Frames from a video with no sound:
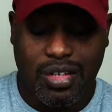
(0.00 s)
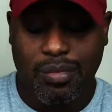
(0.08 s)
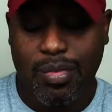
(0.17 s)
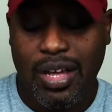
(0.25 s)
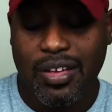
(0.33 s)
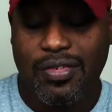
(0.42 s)

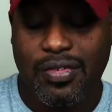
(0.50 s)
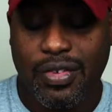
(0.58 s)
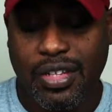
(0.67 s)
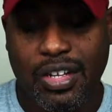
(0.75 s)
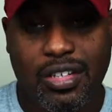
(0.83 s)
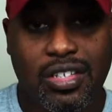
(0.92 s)

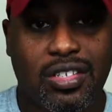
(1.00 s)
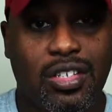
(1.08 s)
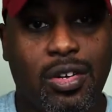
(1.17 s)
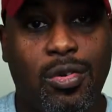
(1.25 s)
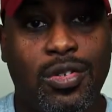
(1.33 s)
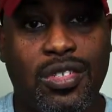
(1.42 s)
get all these
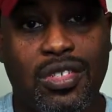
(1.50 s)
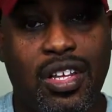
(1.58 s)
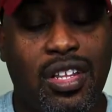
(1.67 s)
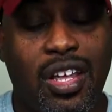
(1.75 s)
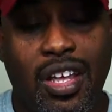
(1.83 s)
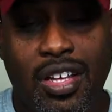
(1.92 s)
other courses
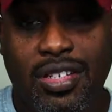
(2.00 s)
done.